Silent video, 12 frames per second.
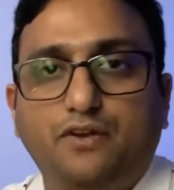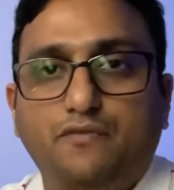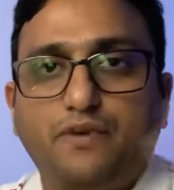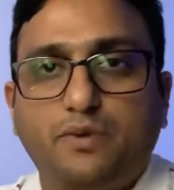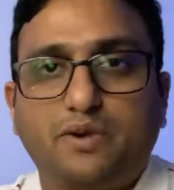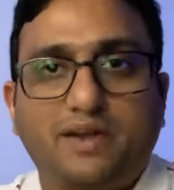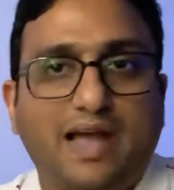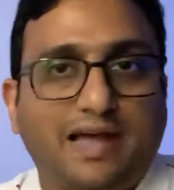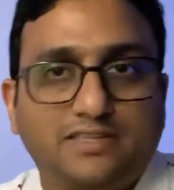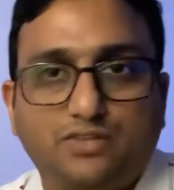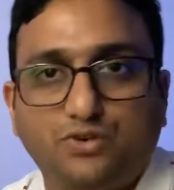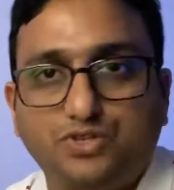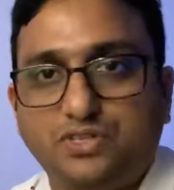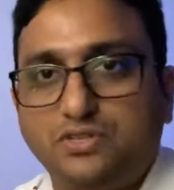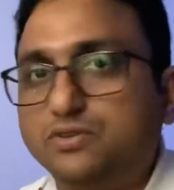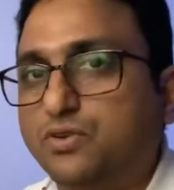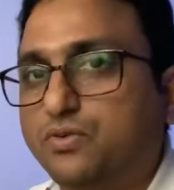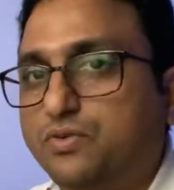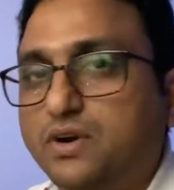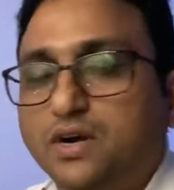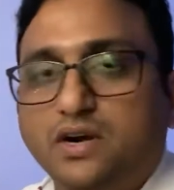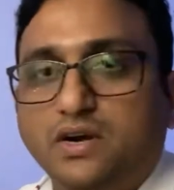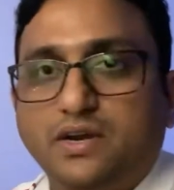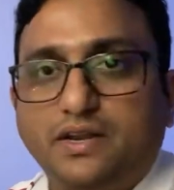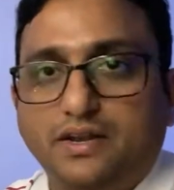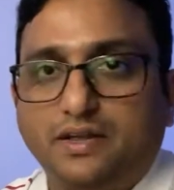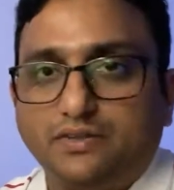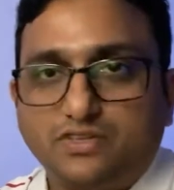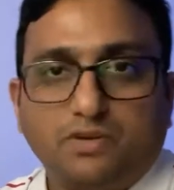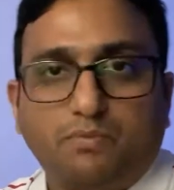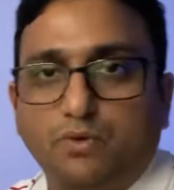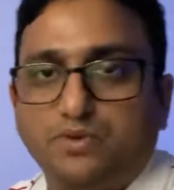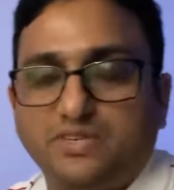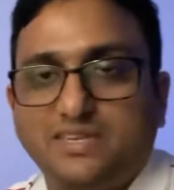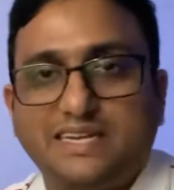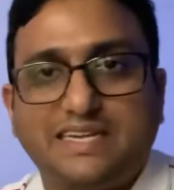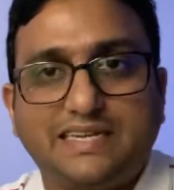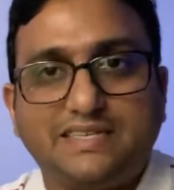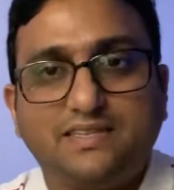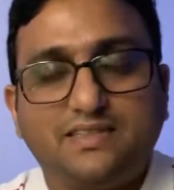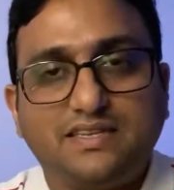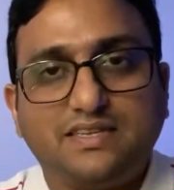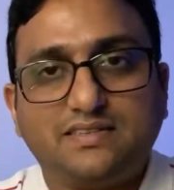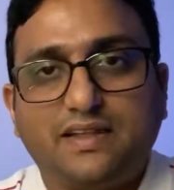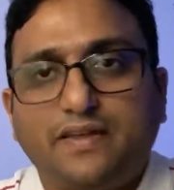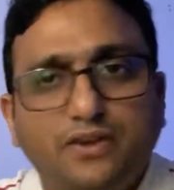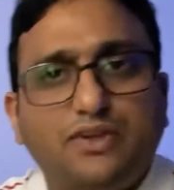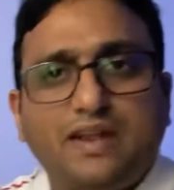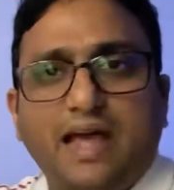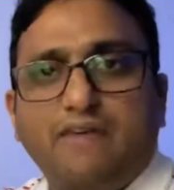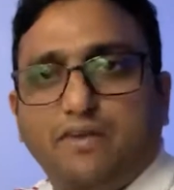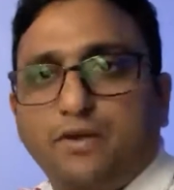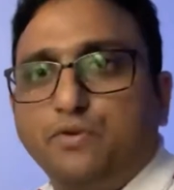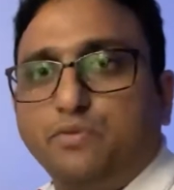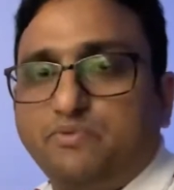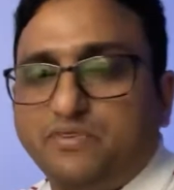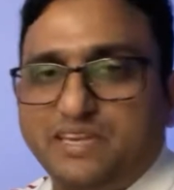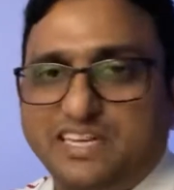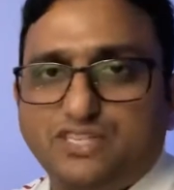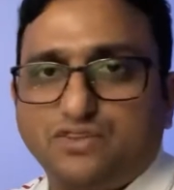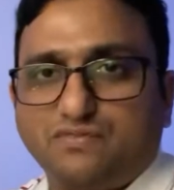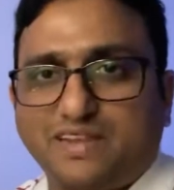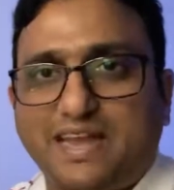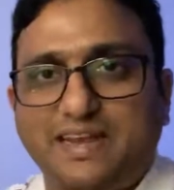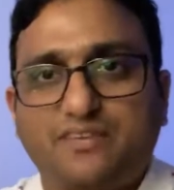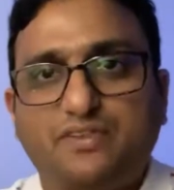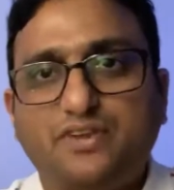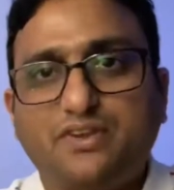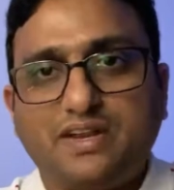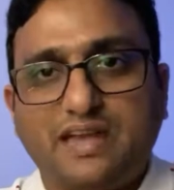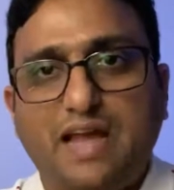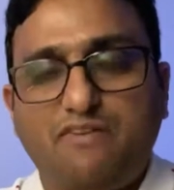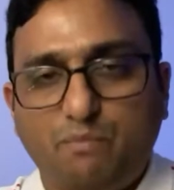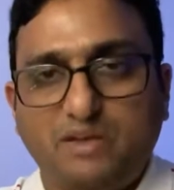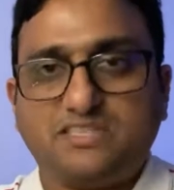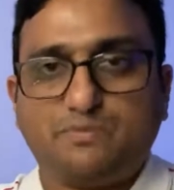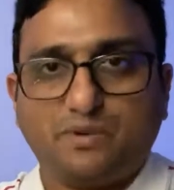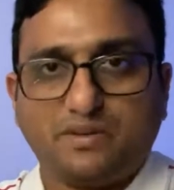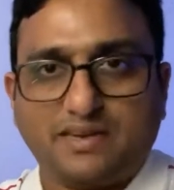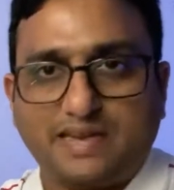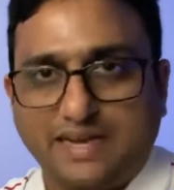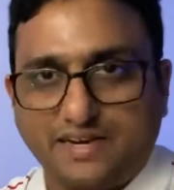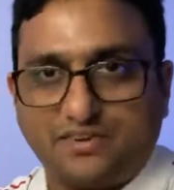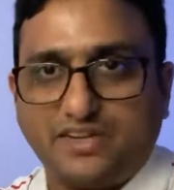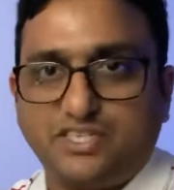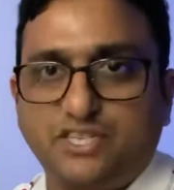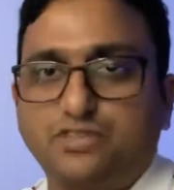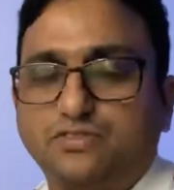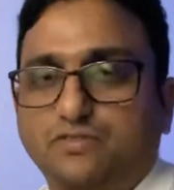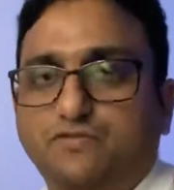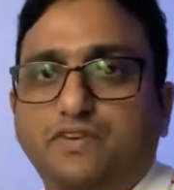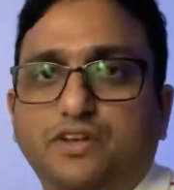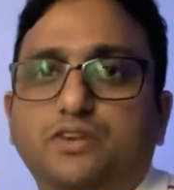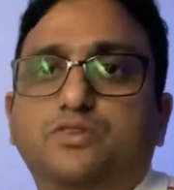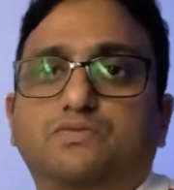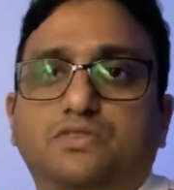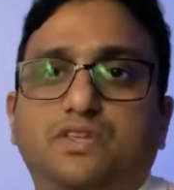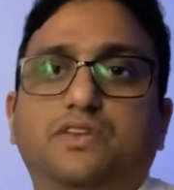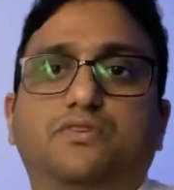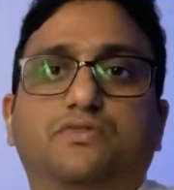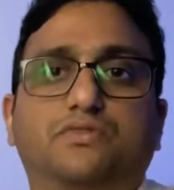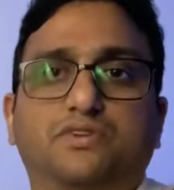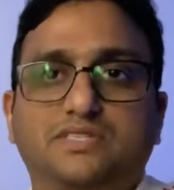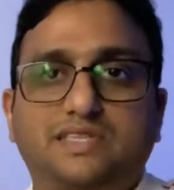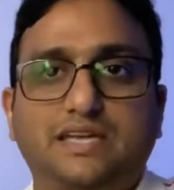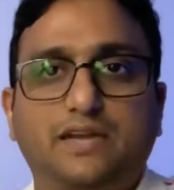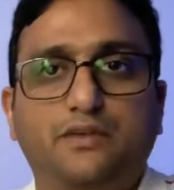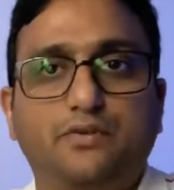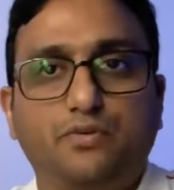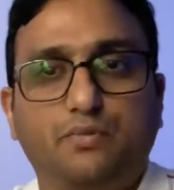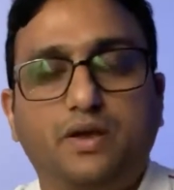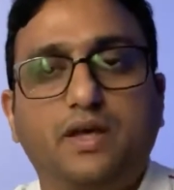frequently asked questions, or the support tickets and things like that. You can have a group for each of the category. You can have multiple categorizations of videos within your single group.